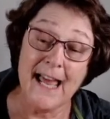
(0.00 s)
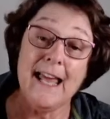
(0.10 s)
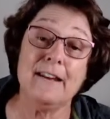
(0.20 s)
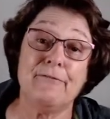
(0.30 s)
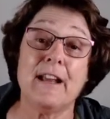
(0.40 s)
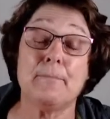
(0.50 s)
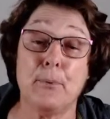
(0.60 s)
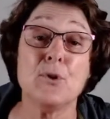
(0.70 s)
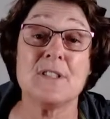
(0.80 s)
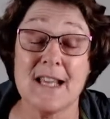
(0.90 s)
And in fact,
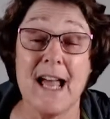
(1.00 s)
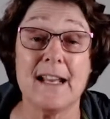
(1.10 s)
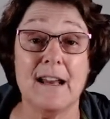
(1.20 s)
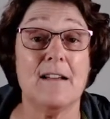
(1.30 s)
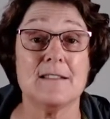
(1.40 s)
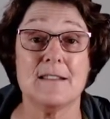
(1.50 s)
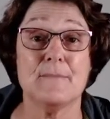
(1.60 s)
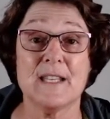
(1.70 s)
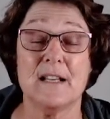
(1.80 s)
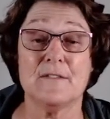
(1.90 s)
Bullseye Glass
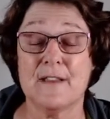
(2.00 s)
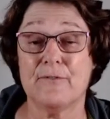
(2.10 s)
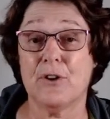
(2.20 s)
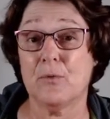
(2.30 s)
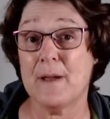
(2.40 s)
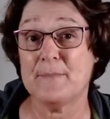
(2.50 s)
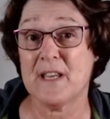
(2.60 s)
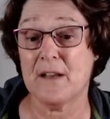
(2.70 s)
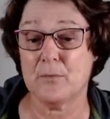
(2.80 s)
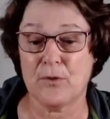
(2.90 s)
themselves have got a
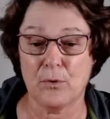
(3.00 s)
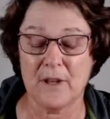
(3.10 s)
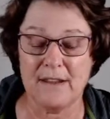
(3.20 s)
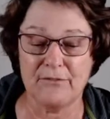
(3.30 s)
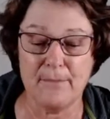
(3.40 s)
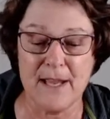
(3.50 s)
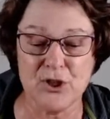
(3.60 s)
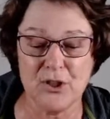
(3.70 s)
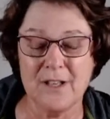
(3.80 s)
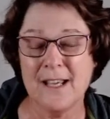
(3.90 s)
website with all the
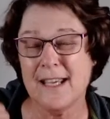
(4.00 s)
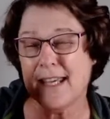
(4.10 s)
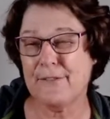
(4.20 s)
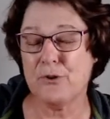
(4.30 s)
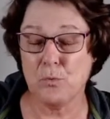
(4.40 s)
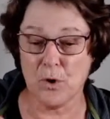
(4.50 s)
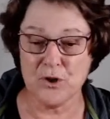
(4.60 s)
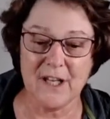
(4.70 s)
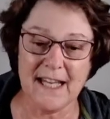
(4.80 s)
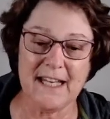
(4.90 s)
information if you want
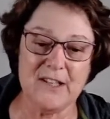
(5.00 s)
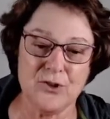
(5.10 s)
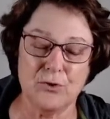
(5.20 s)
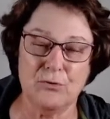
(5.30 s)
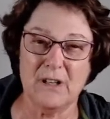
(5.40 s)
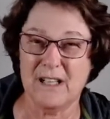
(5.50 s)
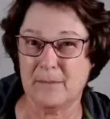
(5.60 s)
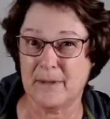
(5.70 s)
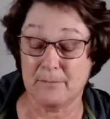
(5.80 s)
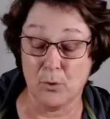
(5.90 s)
to get into a little
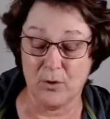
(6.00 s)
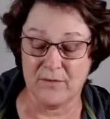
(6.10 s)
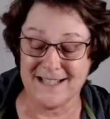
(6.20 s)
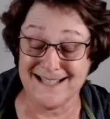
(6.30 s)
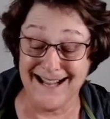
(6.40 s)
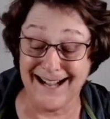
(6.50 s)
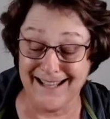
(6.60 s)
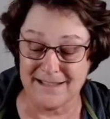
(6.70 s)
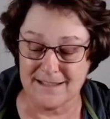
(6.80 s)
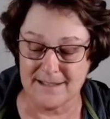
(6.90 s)
bit more of the
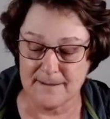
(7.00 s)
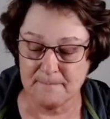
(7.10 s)
science.